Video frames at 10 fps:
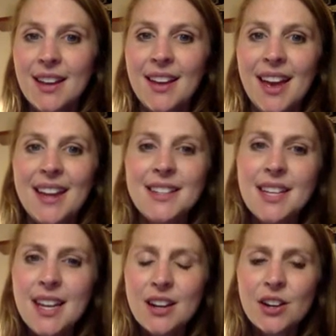And
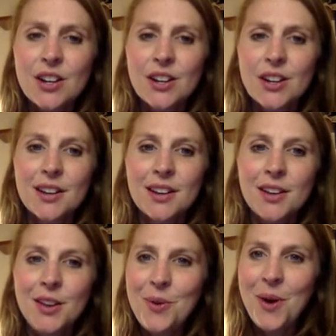here
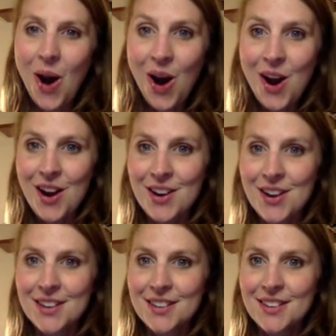you
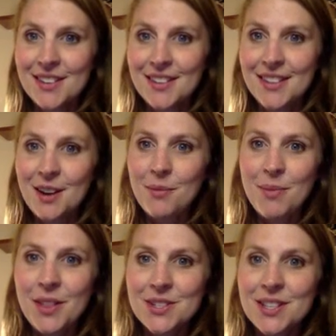are their
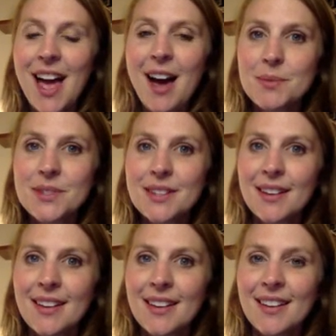mother's laps.
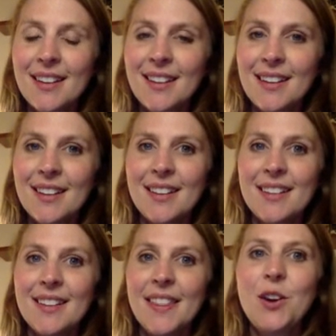
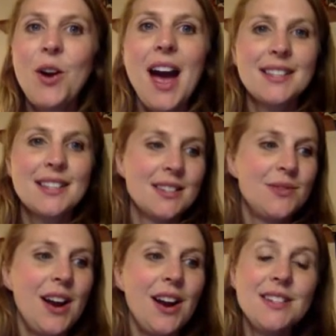The grass is
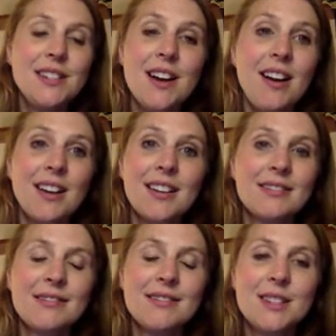very dark
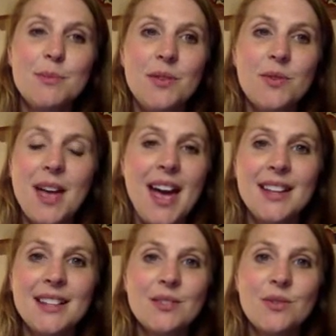to be from the
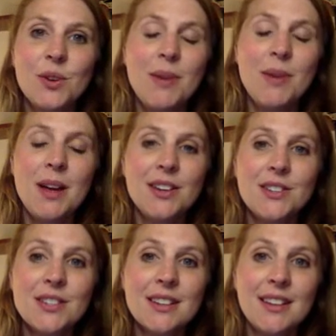heads of old
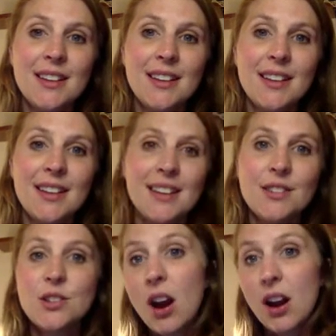mothers.
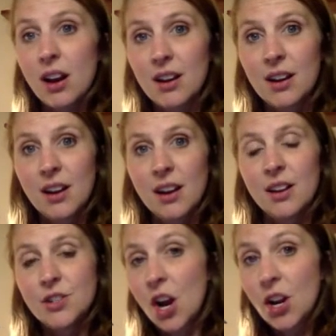
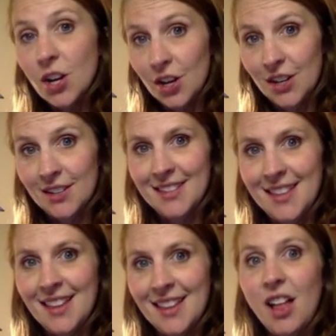Darker
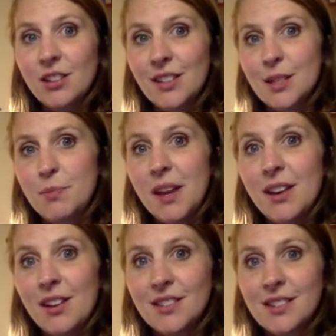than the colorless
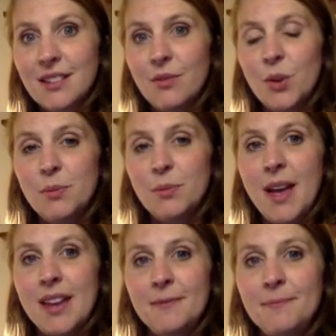beards of old
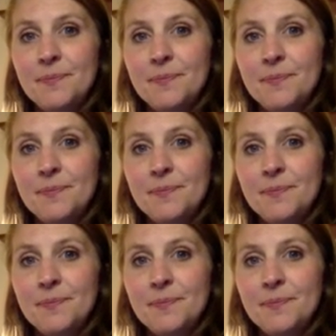men.